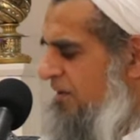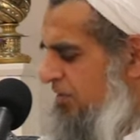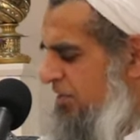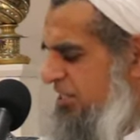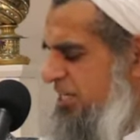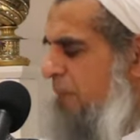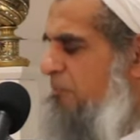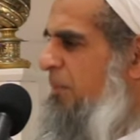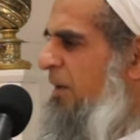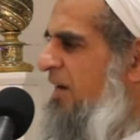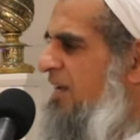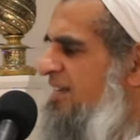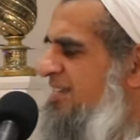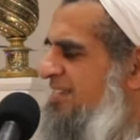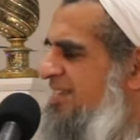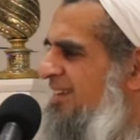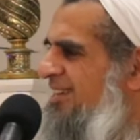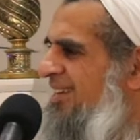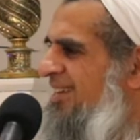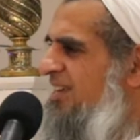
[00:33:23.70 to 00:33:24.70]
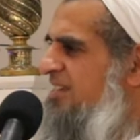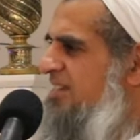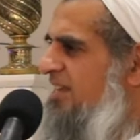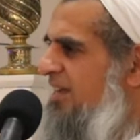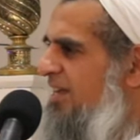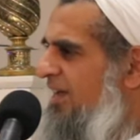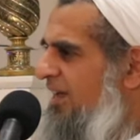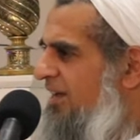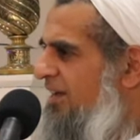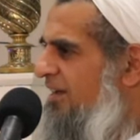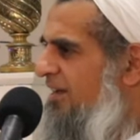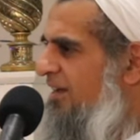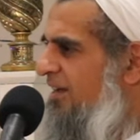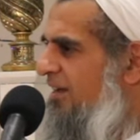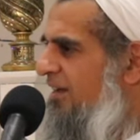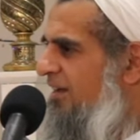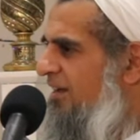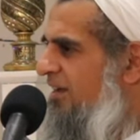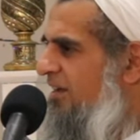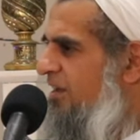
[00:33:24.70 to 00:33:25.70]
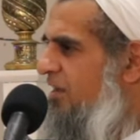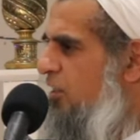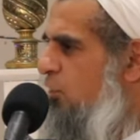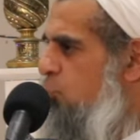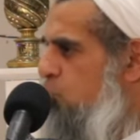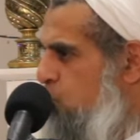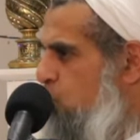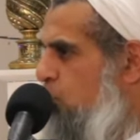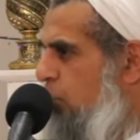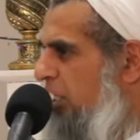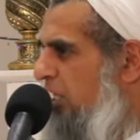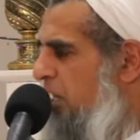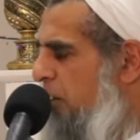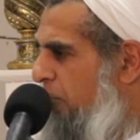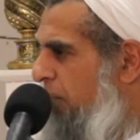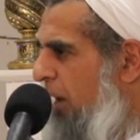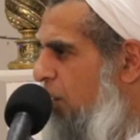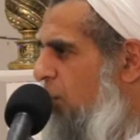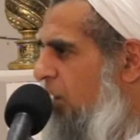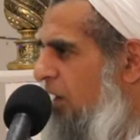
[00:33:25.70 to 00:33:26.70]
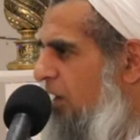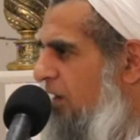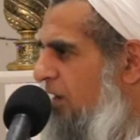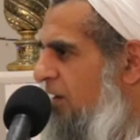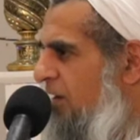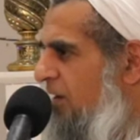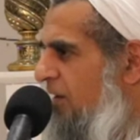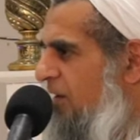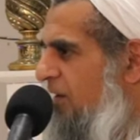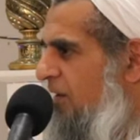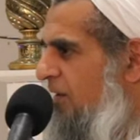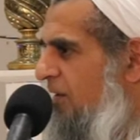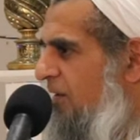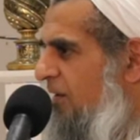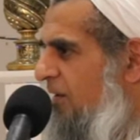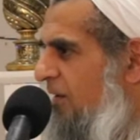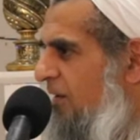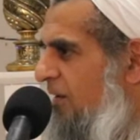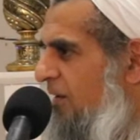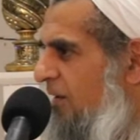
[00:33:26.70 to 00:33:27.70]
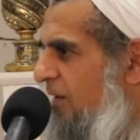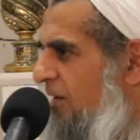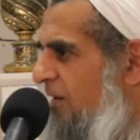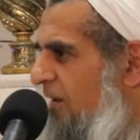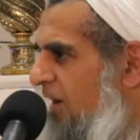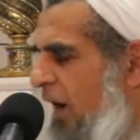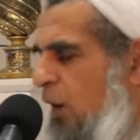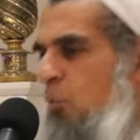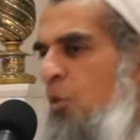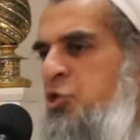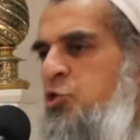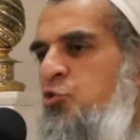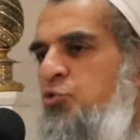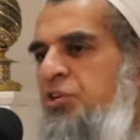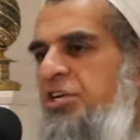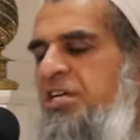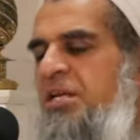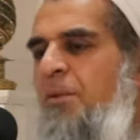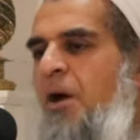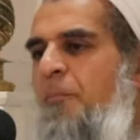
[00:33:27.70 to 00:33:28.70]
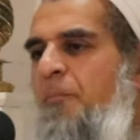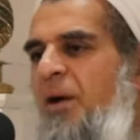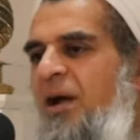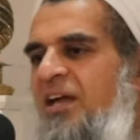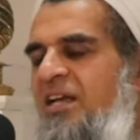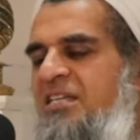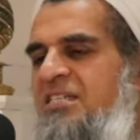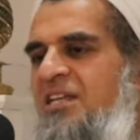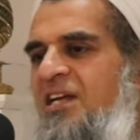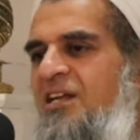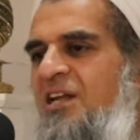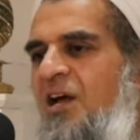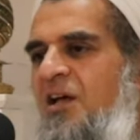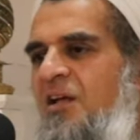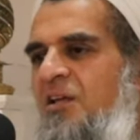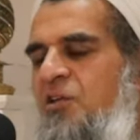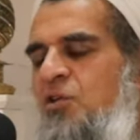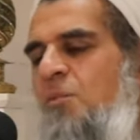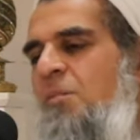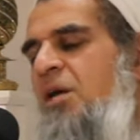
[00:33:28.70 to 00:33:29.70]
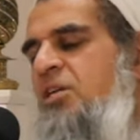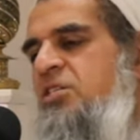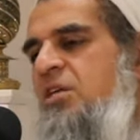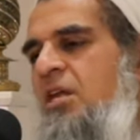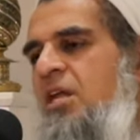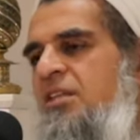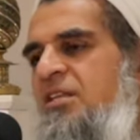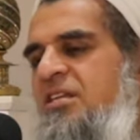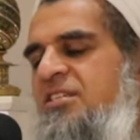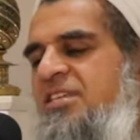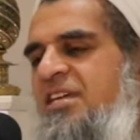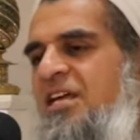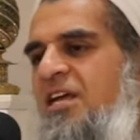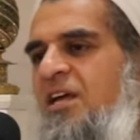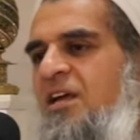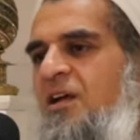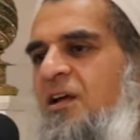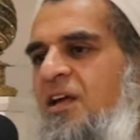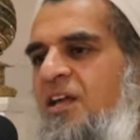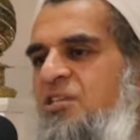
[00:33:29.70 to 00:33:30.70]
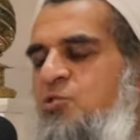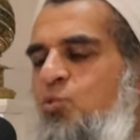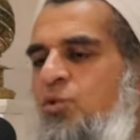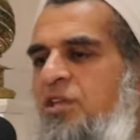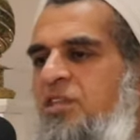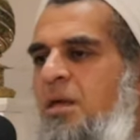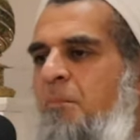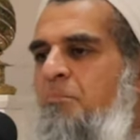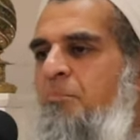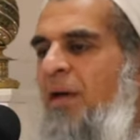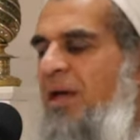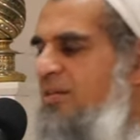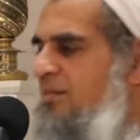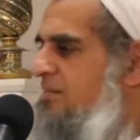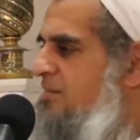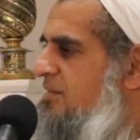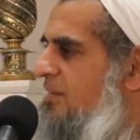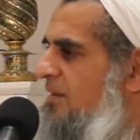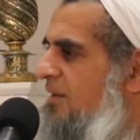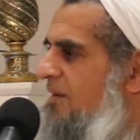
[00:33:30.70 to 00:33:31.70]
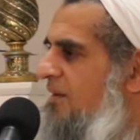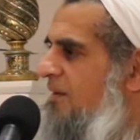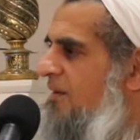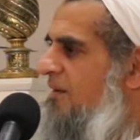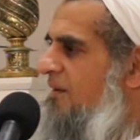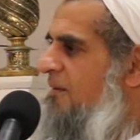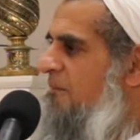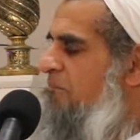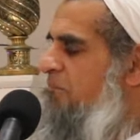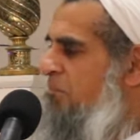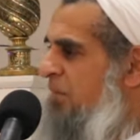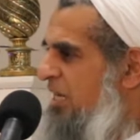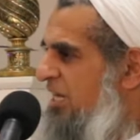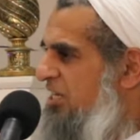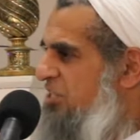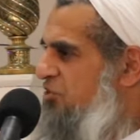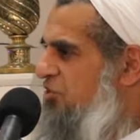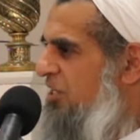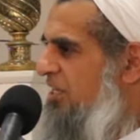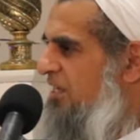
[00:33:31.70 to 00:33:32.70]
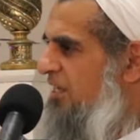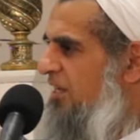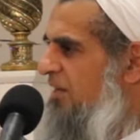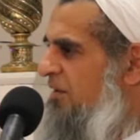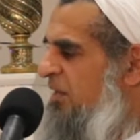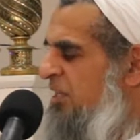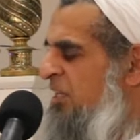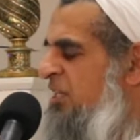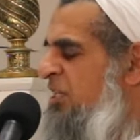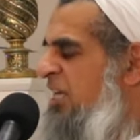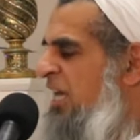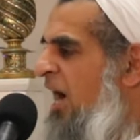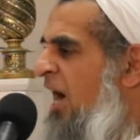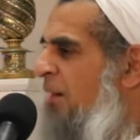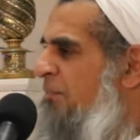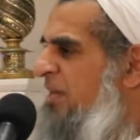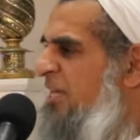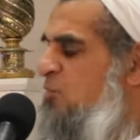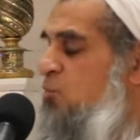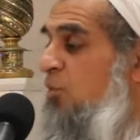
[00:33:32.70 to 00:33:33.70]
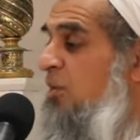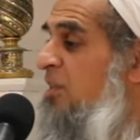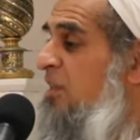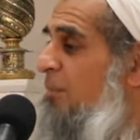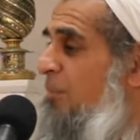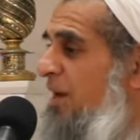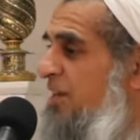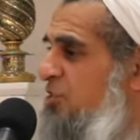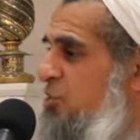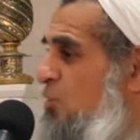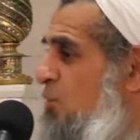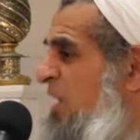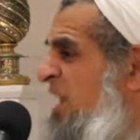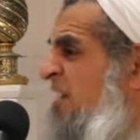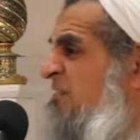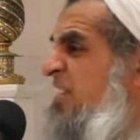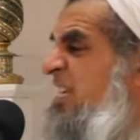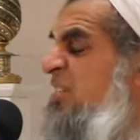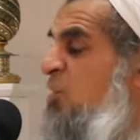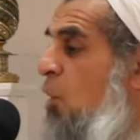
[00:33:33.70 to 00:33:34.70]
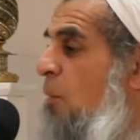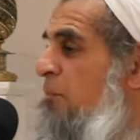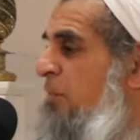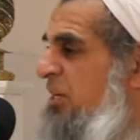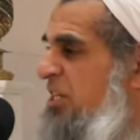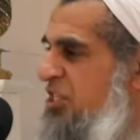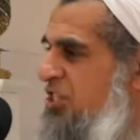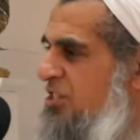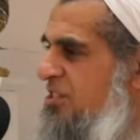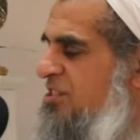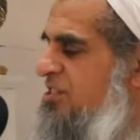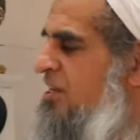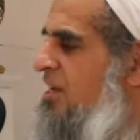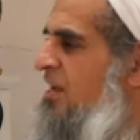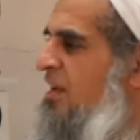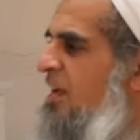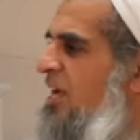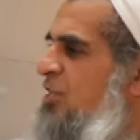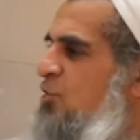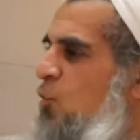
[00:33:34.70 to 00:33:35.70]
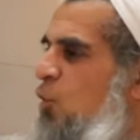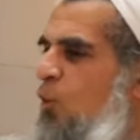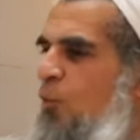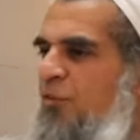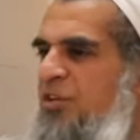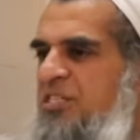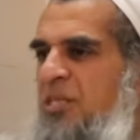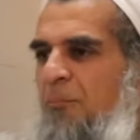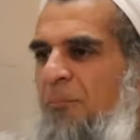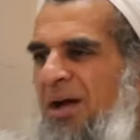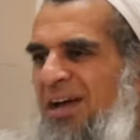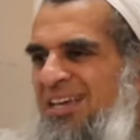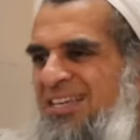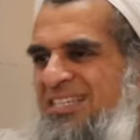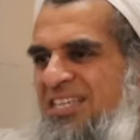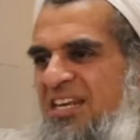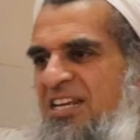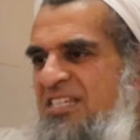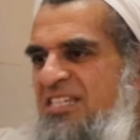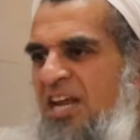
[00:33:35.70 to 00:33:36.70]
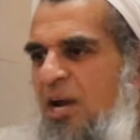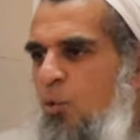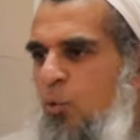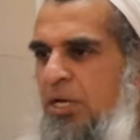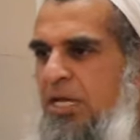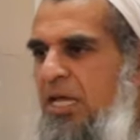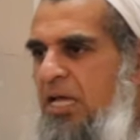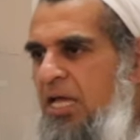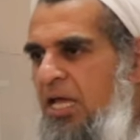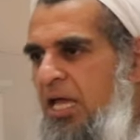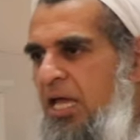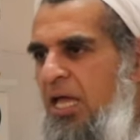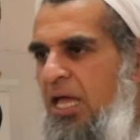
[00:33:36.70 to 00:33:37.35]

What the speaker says: They say Pakistan is a nuclear power. And when you read about Pakistan, you know, mashallah, they'll say, okay, it's one of the best military, the army is one of the best. You know, when they have these competitions, it's always the Pakistanis that are winning.